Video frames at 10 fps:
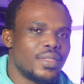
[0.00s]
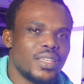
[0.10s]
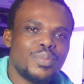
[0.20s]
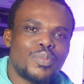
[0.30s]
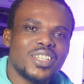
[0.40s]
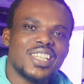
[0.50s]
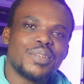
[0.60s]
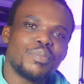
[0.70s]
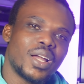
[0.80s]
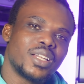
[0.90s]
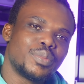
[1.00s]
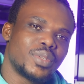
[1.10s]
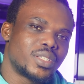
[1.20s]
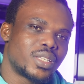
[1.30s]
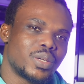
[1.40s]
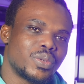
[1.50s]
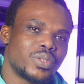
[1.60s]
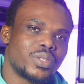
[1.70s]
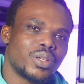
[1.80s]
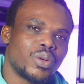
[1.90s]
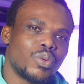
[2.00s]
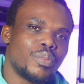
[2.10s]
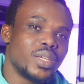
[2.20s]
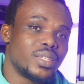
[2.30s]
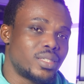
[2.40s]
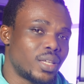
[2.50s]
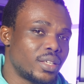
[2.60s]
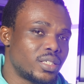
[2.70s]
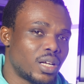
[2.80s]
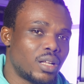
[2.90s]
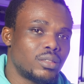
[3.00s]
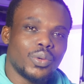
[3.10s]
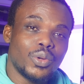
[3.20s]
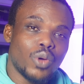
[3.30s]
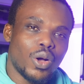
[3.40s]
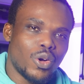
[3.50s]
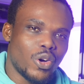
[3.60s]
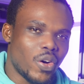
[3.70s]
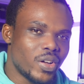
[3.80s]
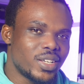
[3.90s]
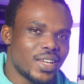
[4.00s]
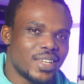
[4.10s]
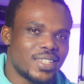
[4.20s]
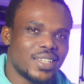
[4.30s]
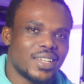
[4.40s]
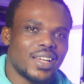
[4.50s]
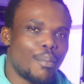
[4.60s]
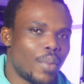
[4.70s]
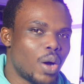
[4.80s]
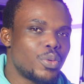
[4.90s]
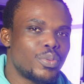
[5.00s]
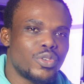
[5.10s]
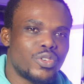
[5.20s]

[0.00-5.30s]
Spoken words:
These project management skills will be essential when we are coordinating multiple